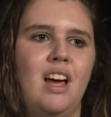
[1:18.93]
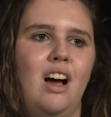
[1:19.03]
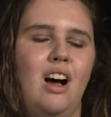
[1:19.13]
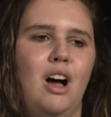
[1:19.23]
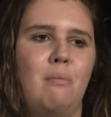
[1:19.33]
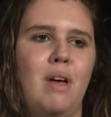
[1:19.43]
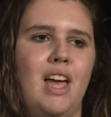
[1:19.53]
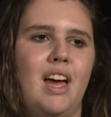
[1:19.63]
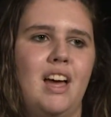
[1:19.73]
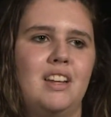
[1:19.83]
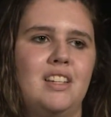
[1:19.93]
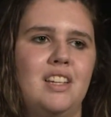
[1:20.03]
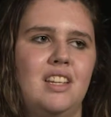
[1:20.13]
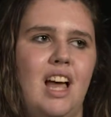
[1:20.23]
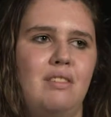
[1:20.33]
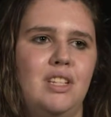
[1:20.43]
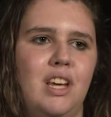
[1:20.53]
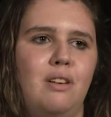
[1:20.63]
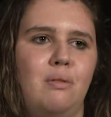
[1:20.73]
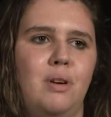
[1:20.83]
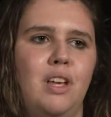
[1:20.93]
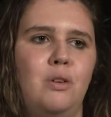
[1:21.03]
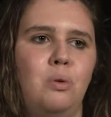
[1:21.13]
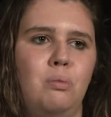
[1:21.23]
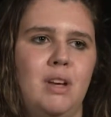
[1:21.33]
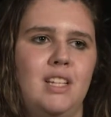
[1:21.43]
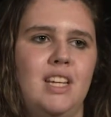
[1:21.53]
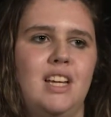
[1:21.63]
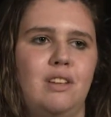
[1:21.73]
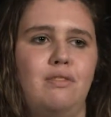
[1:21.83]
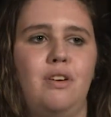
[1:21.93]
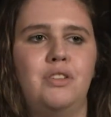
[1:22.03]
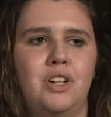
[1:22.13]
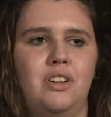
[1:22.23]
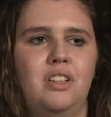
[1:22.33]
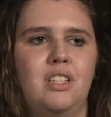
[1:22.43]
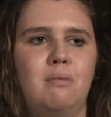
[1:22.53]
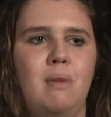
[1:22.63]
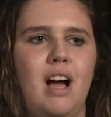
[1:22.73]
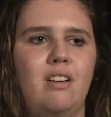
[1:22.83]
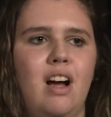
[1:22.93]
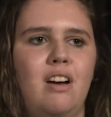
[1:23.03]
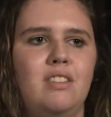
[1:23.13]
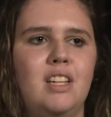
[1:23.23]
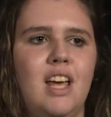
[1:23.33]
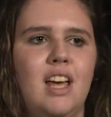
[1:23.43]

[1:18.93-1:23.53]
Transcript: and that was like really cool because he has a photojournalism background,